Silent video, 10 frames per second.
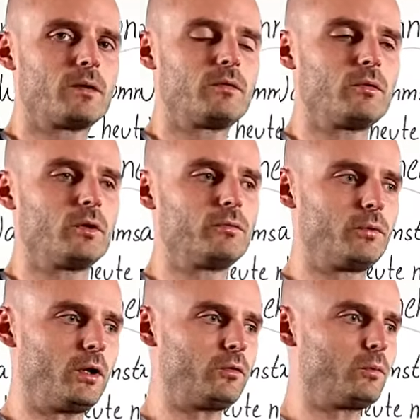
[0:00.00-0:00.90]
So the
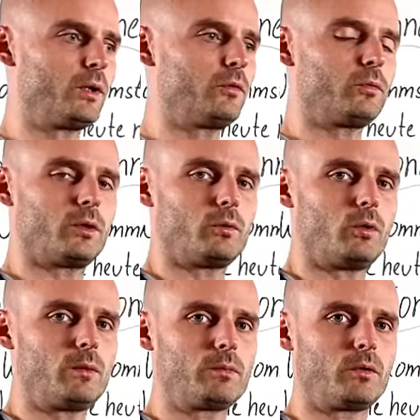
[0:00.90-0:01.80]
first ones where the
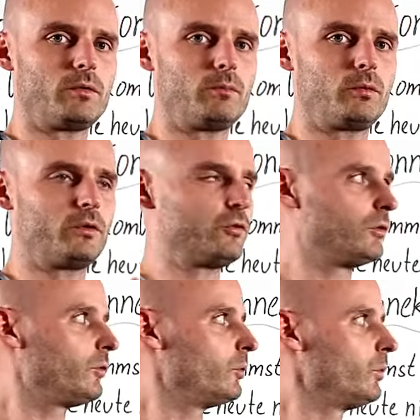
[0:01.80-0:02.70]
verb goes in position
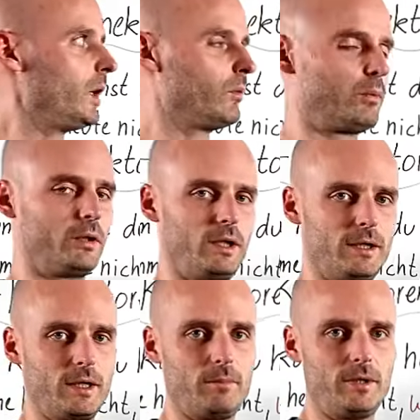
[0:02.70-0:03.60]
2, I will put a
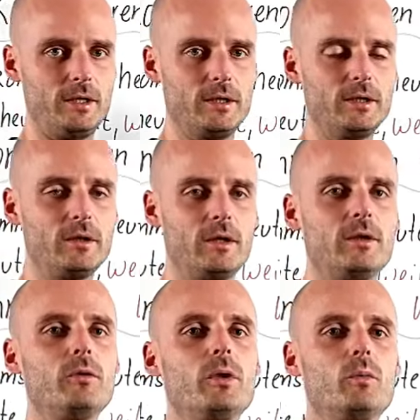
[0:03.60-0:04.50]
link up here
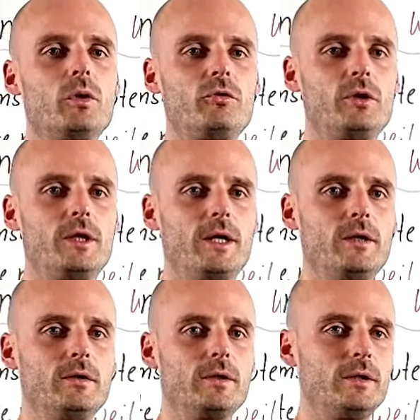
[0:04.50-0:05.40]
and you can watch it
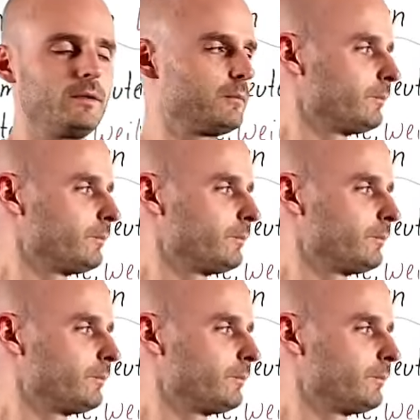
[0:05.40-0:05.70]
again. Yeah.